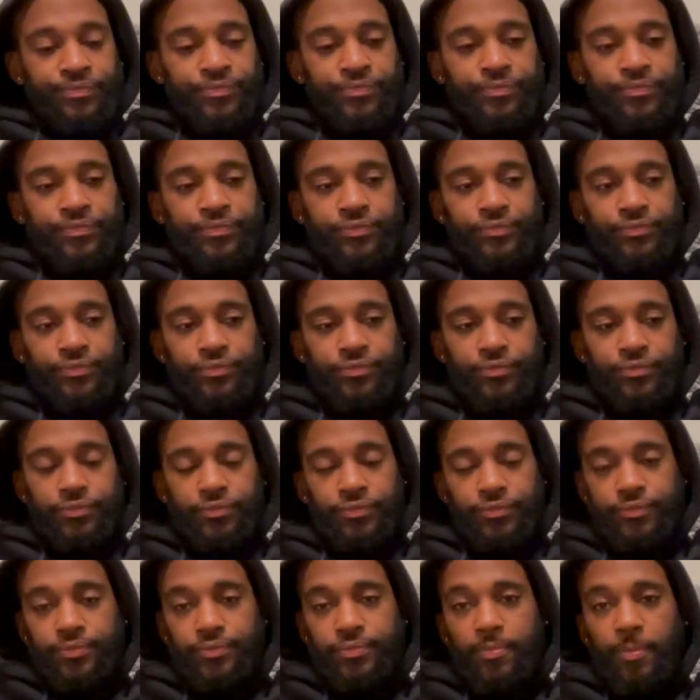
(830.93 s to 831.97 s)

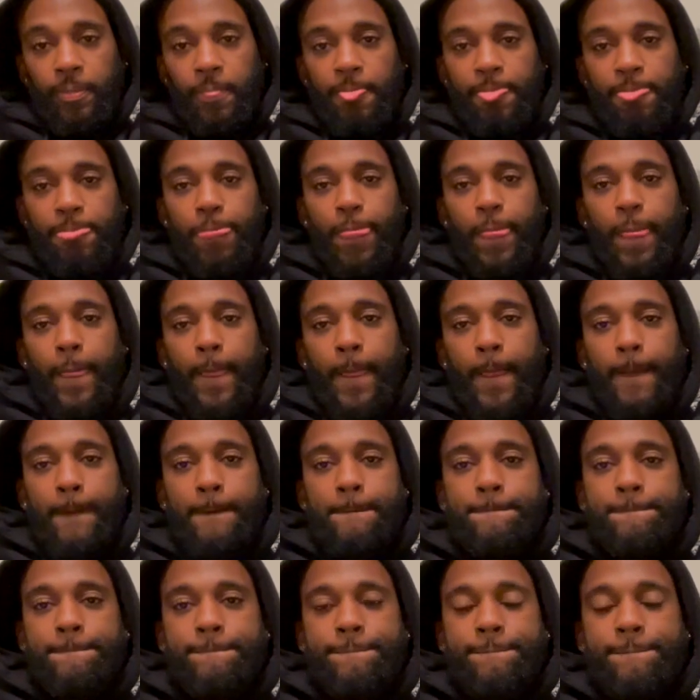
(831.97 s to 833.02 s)

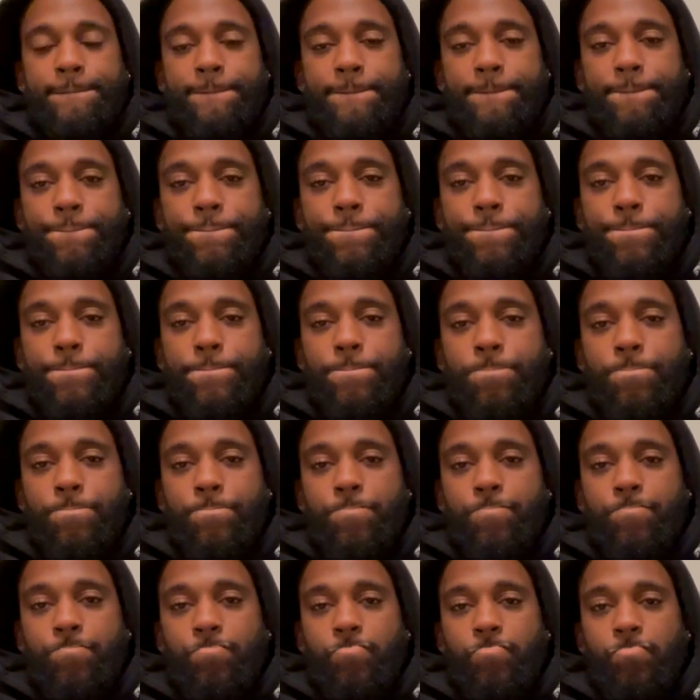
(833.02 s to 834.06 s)

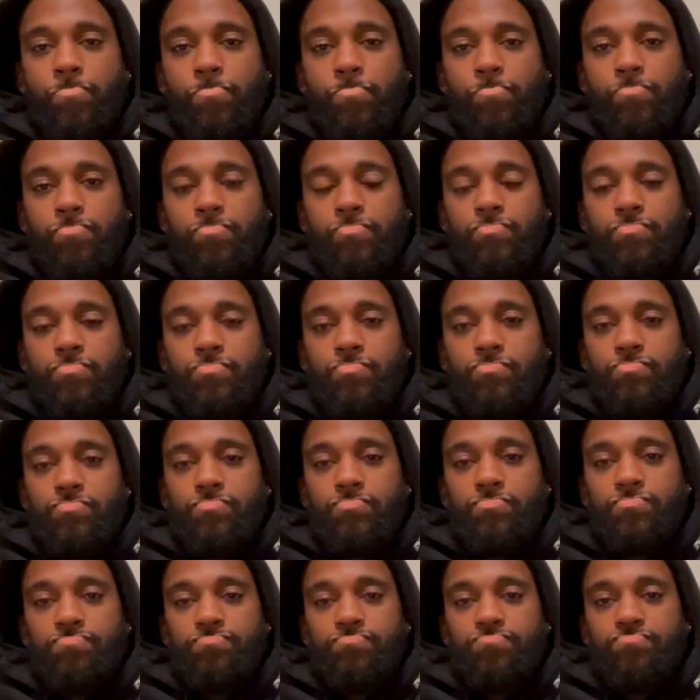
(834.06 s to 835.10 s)

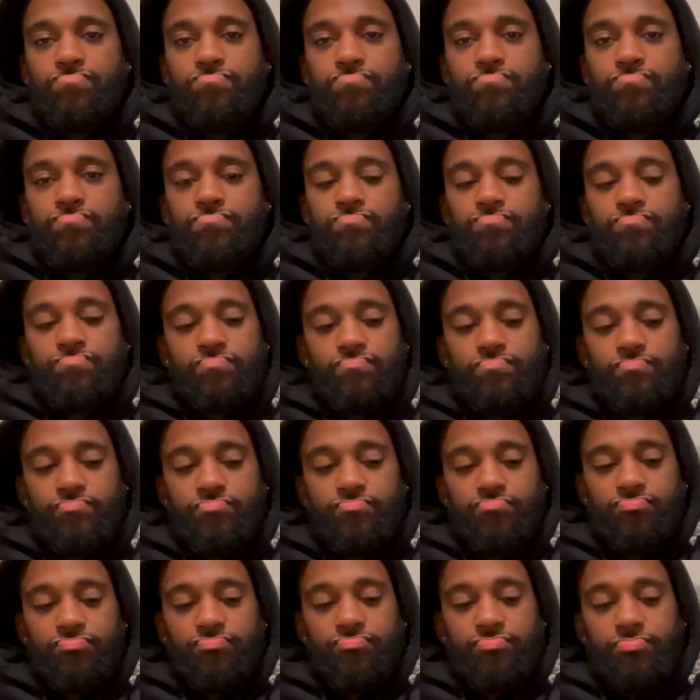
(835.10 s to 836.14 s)

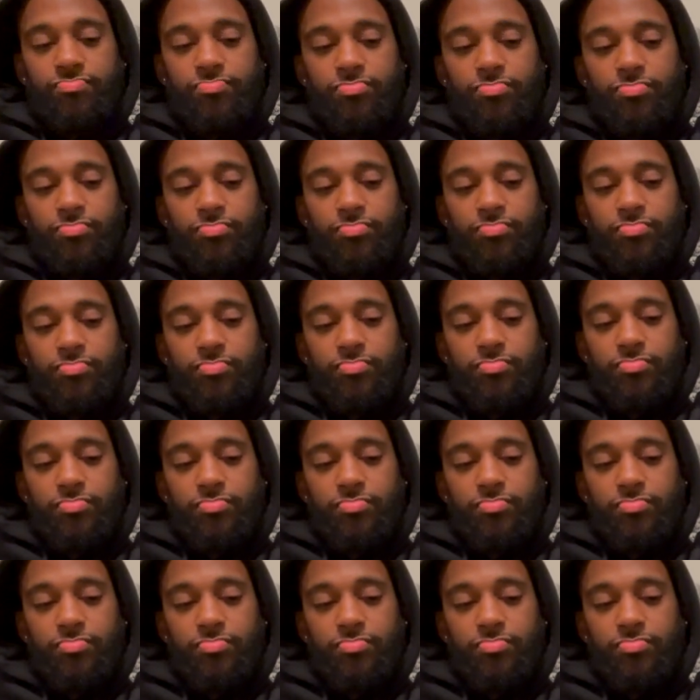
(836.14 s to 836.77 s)
(silent)